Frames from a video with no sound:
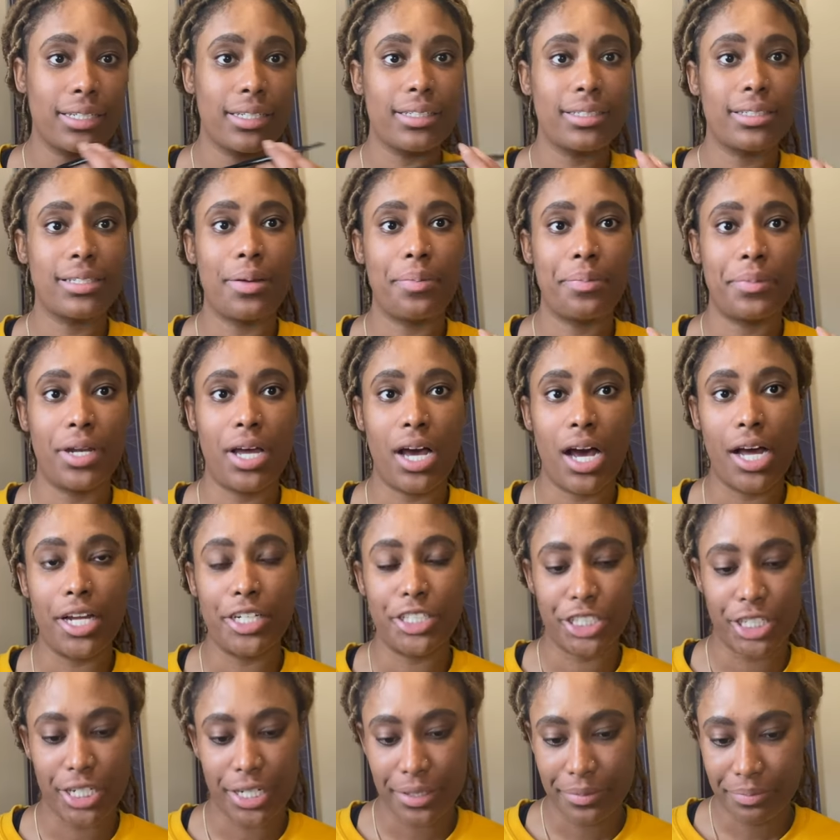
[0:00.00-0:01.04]
some
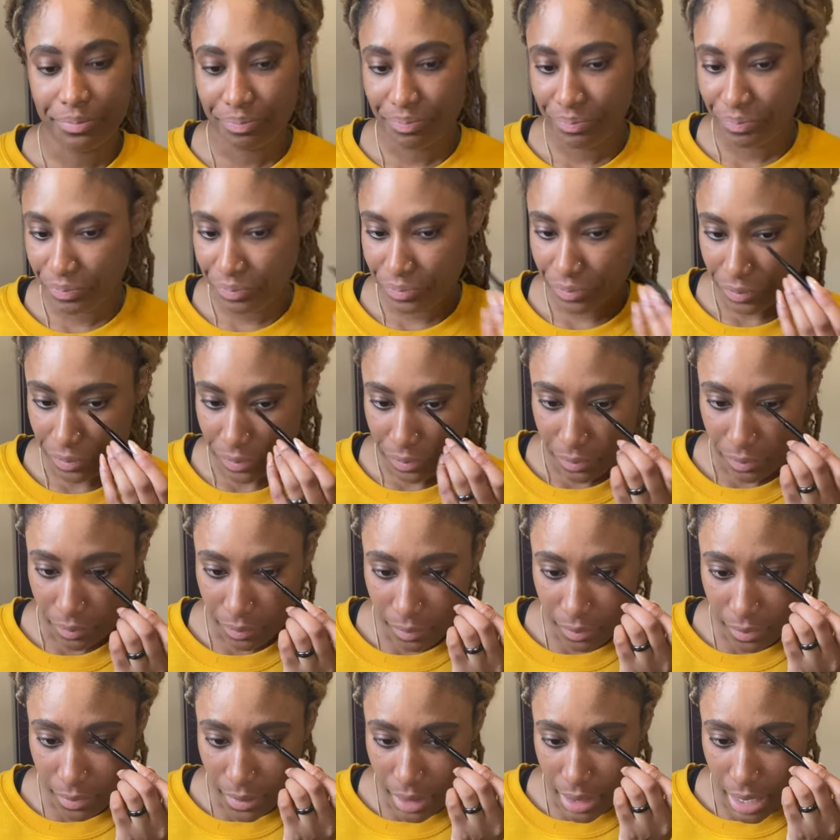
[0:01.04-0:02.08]
nausea
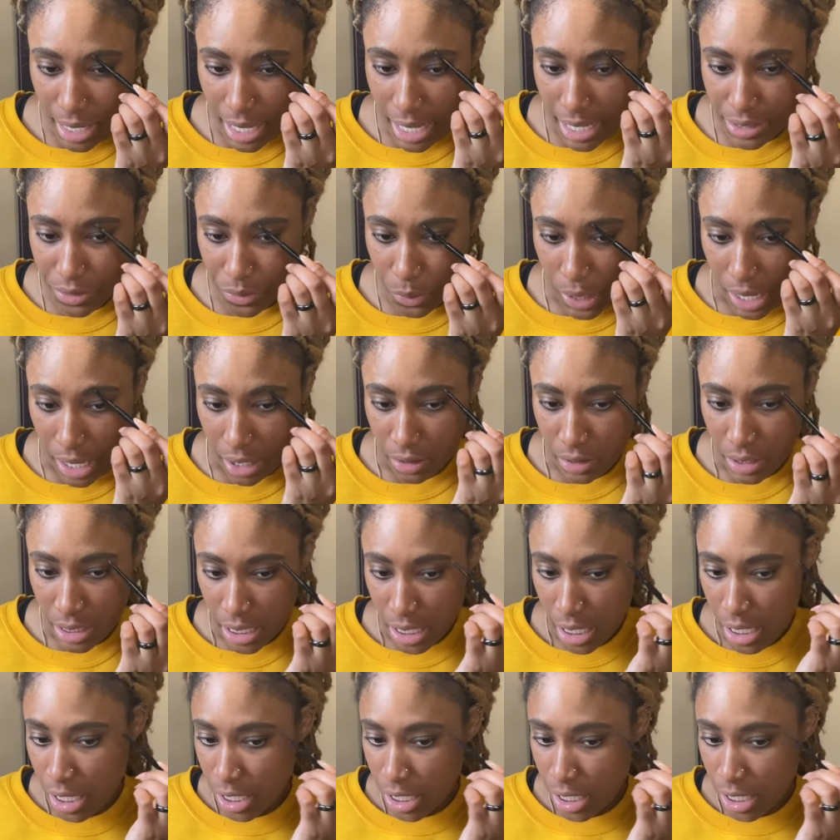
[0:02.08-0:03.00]
as well.